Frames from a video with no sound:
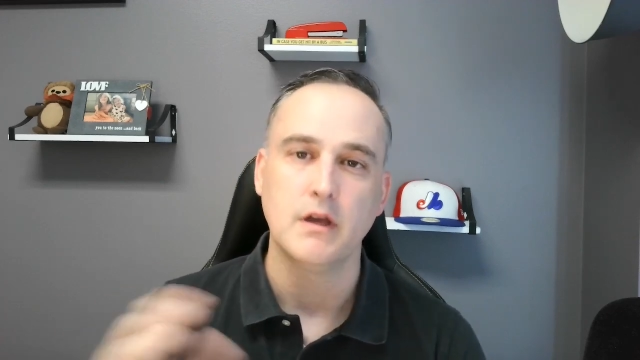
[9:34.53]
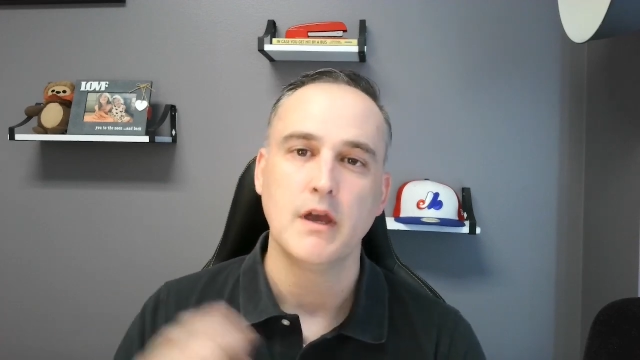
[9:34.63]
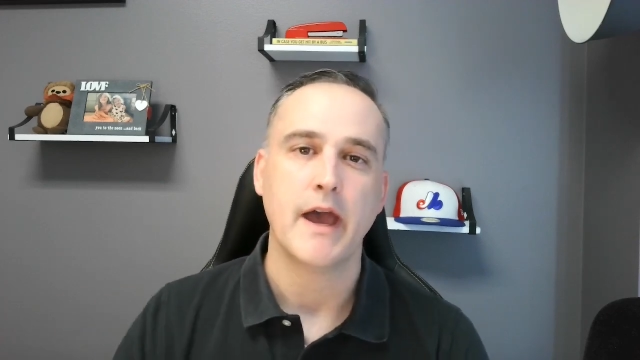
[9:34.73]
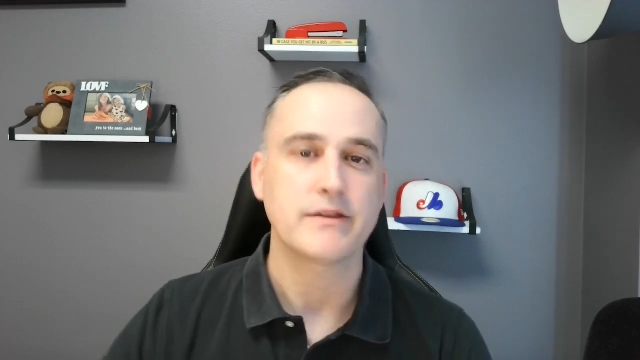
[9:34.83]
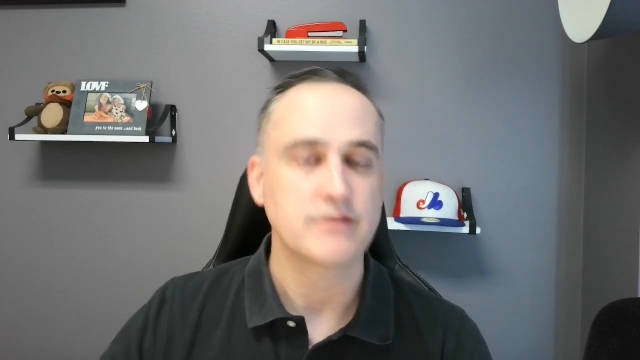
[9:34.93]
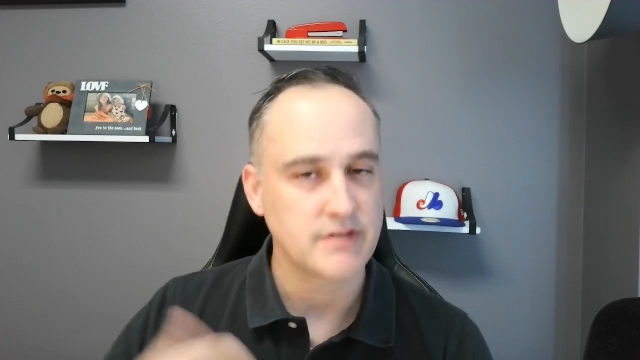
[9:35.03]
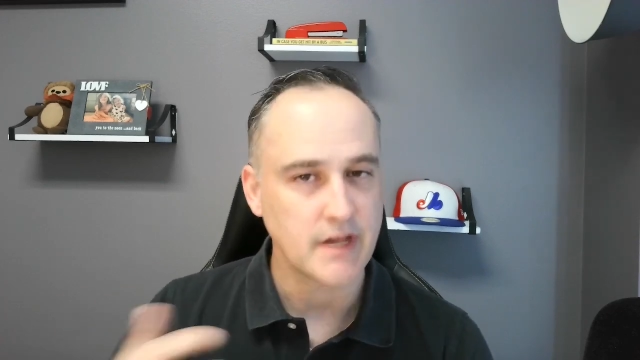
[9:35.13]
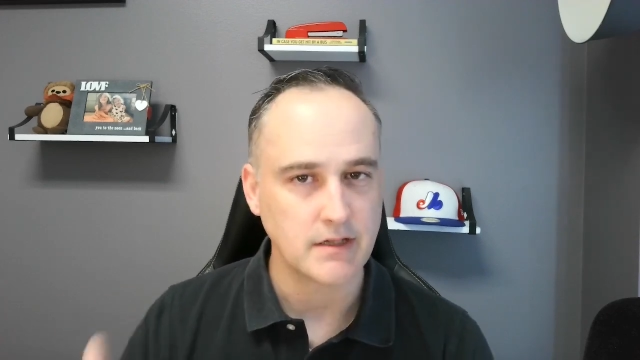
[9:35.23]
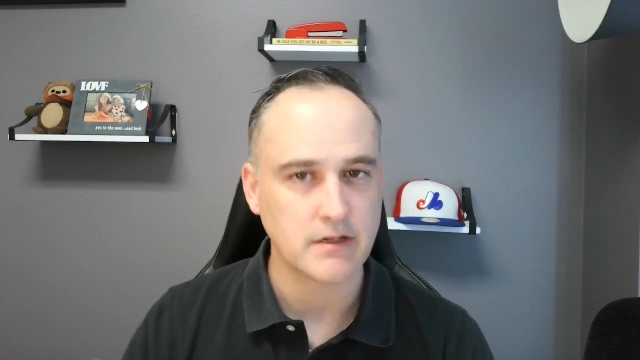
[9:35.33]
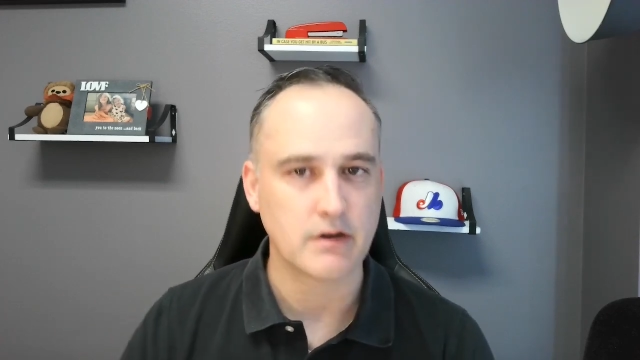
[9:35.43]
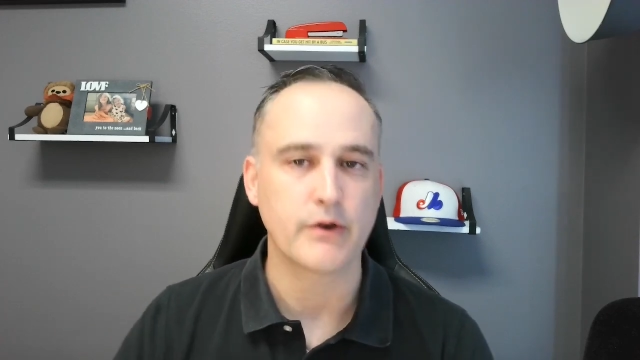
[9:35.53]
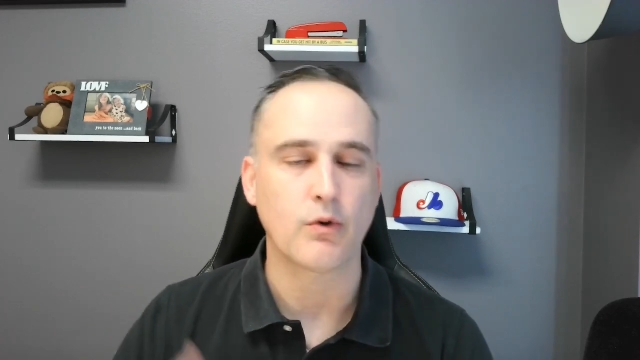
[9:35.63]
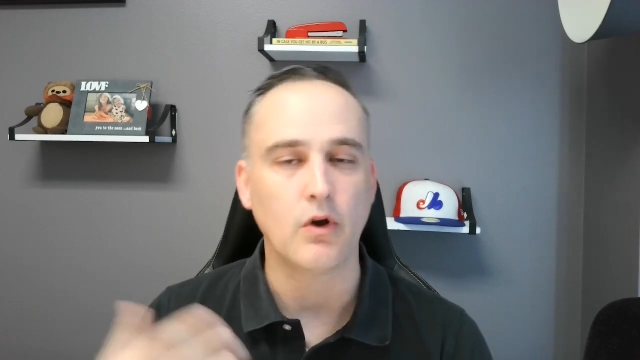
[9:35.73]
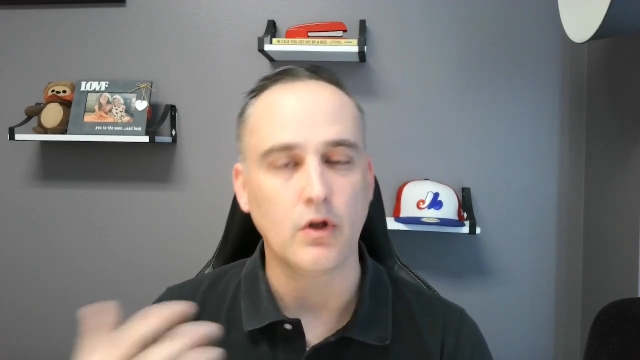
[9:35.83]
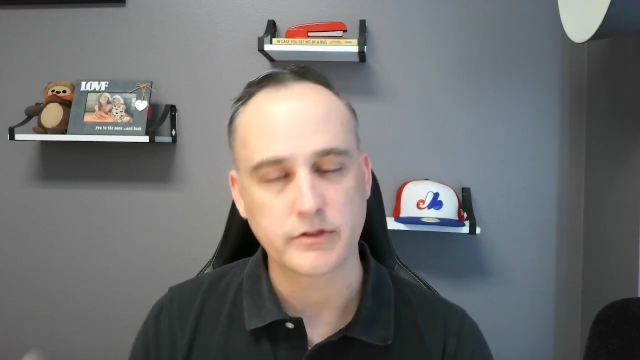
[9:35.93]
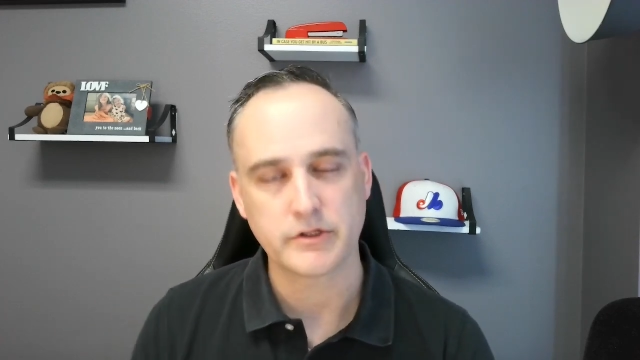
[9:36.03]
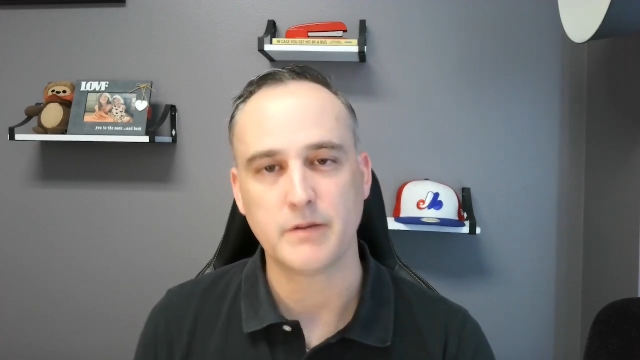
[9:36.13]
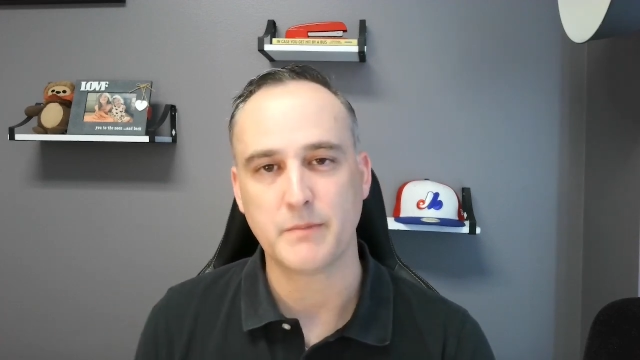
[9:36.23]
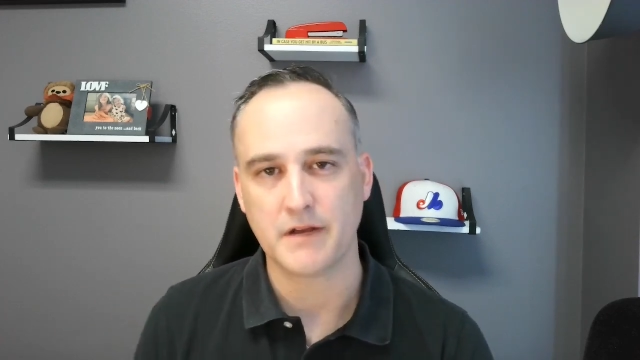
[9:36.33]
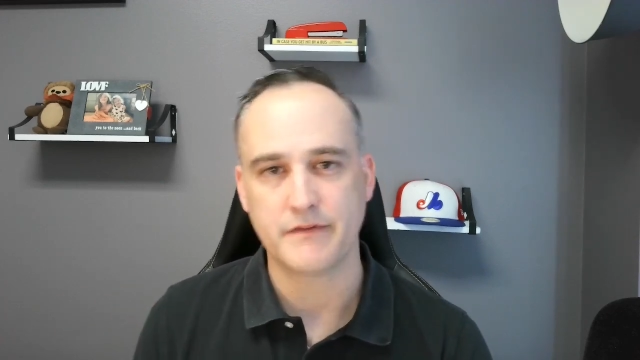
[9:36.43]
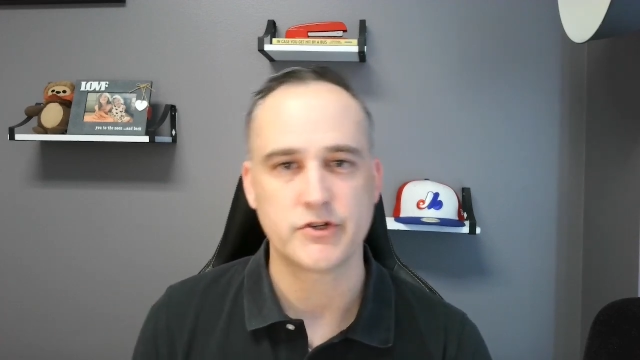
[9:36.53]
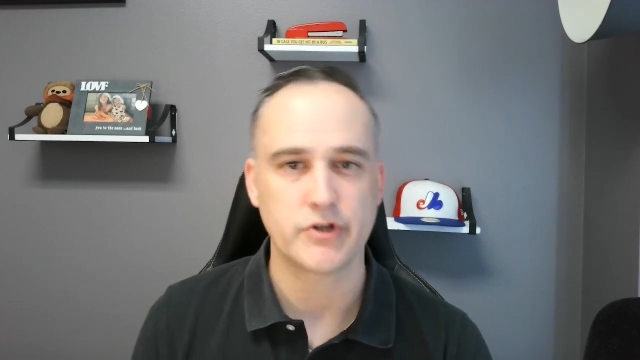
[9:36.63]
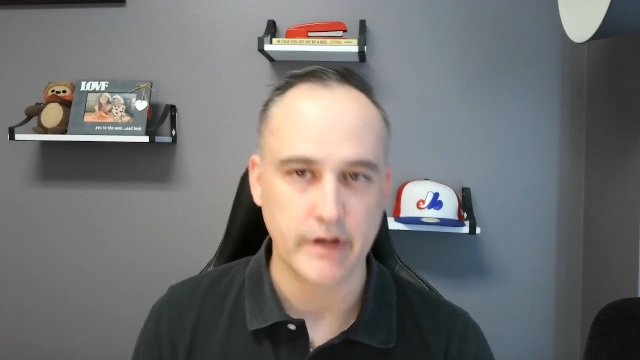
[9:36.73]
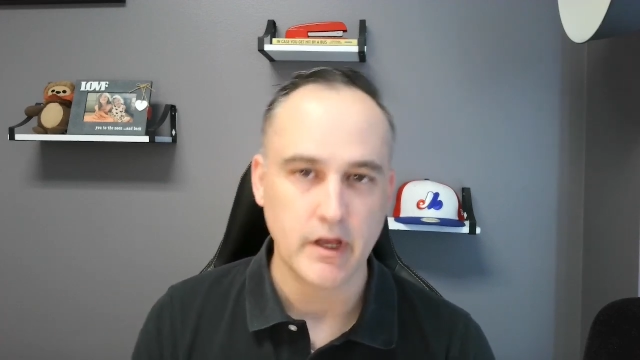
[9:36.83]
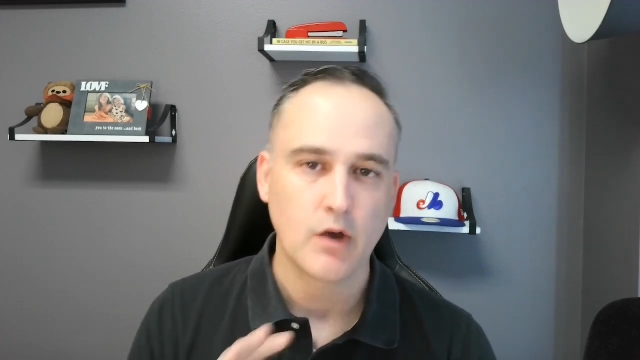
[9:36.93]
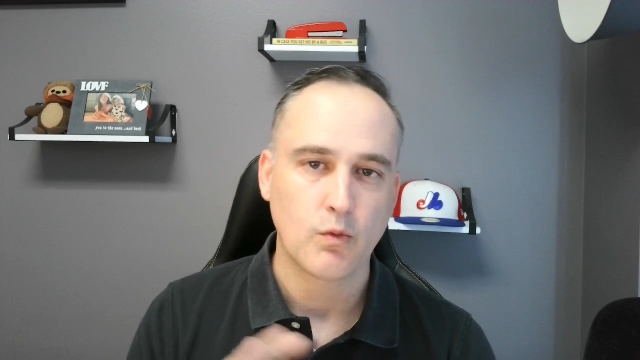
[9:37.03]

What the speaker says: as a secondary or alternate beneficiary,